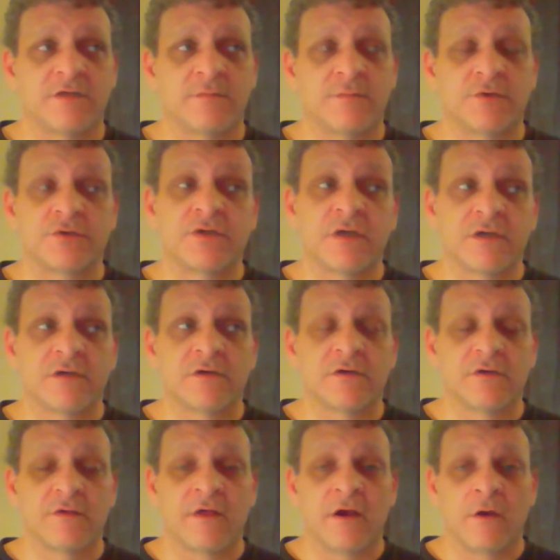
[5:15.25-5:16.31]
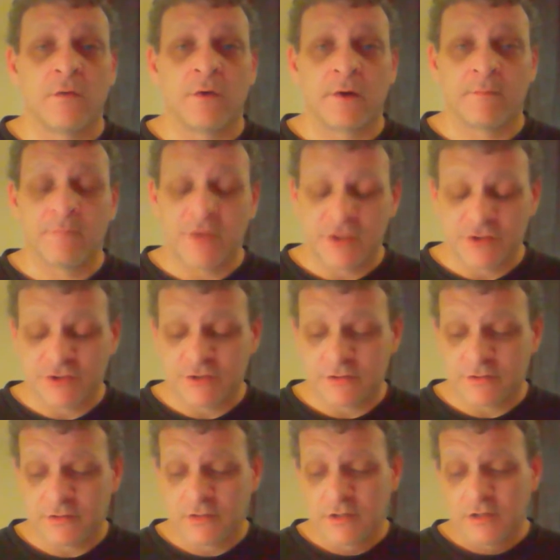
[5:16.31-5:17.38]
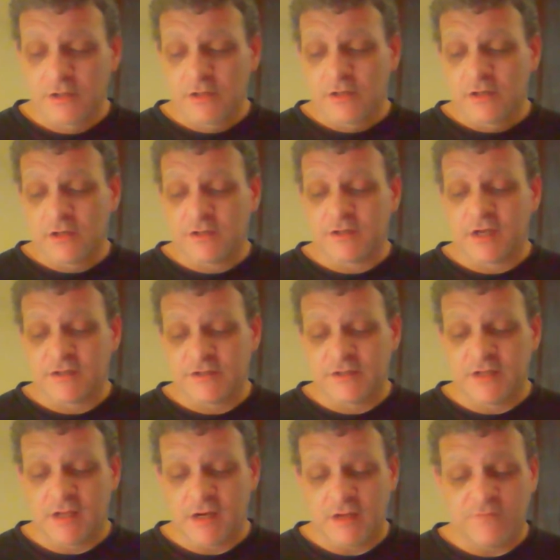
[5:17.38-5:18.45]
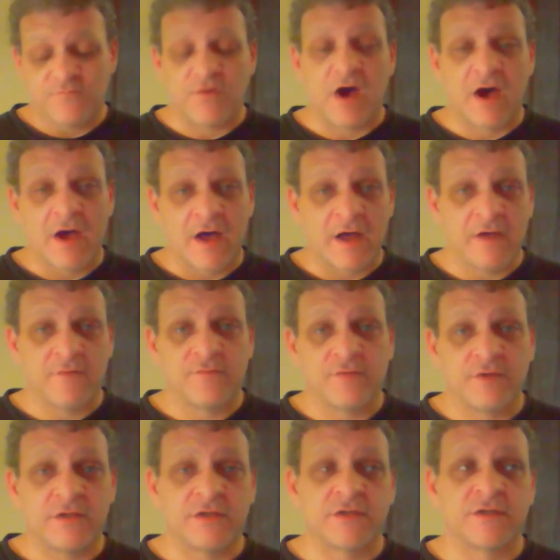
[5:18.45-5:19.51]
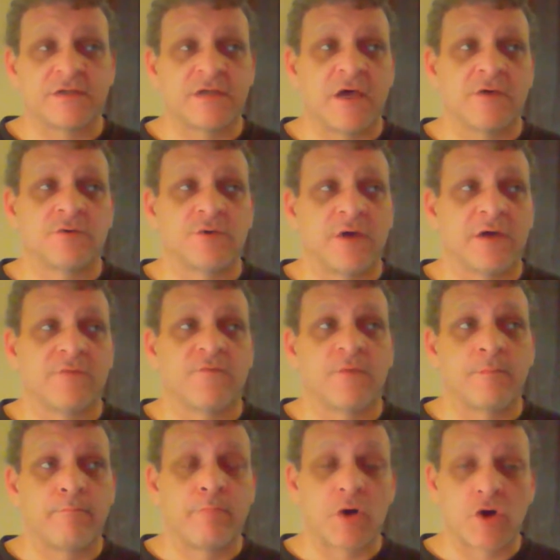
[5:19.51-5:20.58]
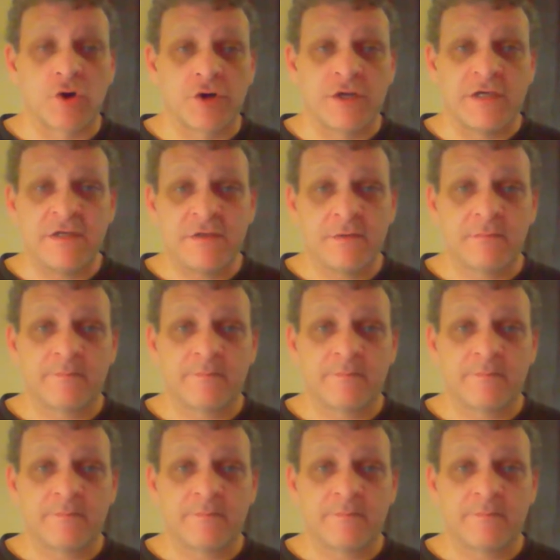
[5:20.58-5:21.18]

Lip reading: in particular that I want to mention. In 1985, he did the soundtrack for Birdie.